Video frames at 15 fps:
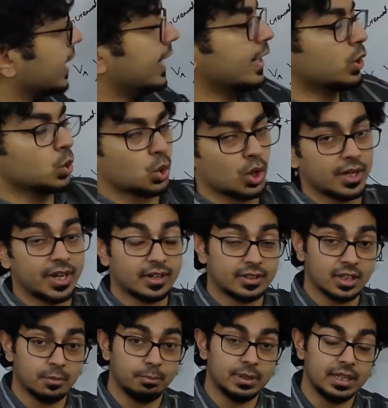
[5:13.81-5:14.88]
A to
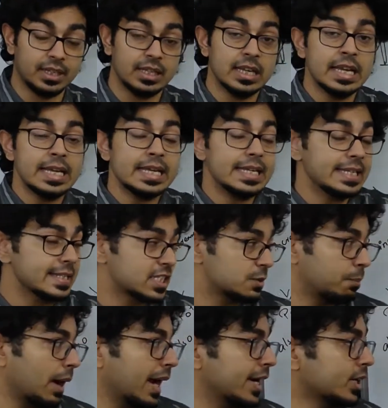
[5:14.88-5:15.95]
conductor B in
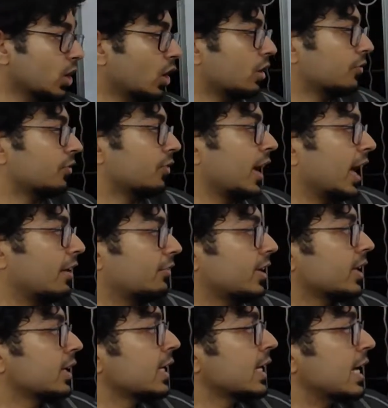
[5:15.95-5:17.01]
spite of
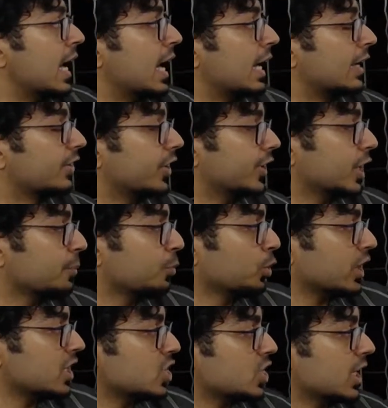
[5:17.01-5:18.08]
having greater
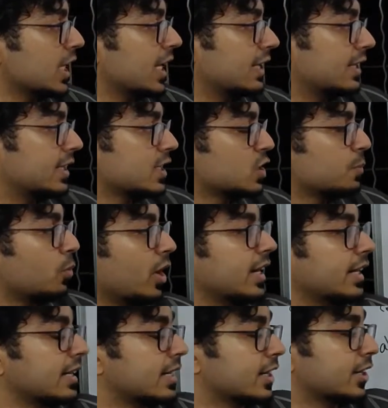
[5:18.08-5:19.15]
potential at this
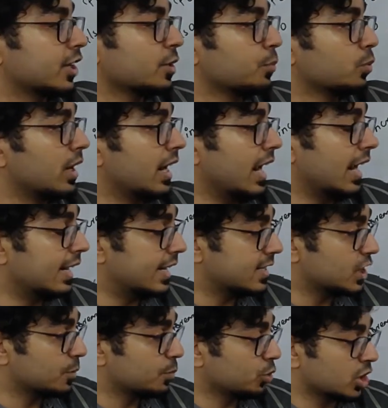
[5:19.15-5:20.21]
point and
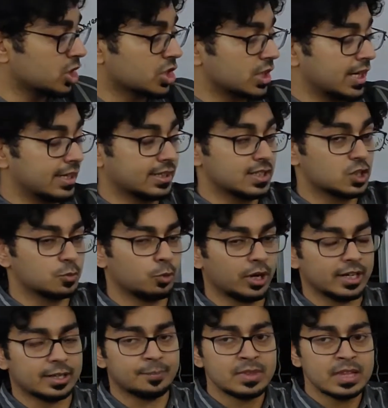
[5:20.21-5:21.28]
lesser potential at this
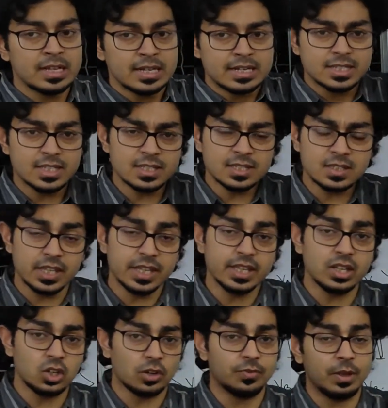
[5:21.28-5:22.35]
point, just
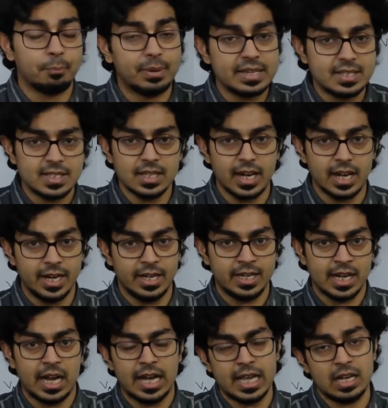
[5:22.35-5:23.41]
think of the basic
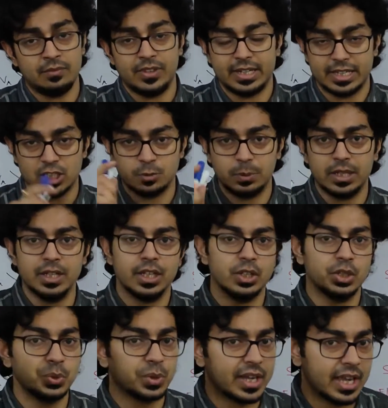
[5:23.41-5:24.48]
idea. I have that
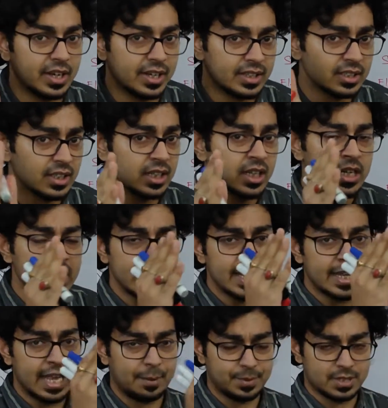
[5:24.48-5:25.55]
explained in the
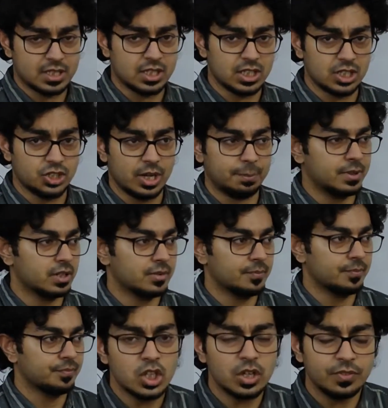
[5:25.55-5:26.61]
capacitor chapter.
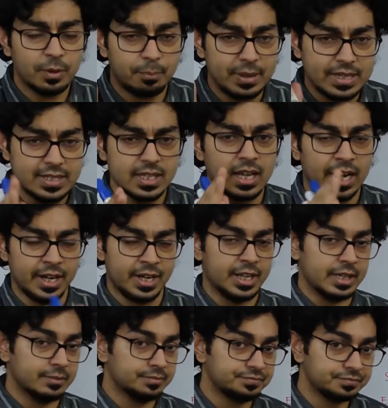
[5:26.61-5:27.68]
Think of the basic idea.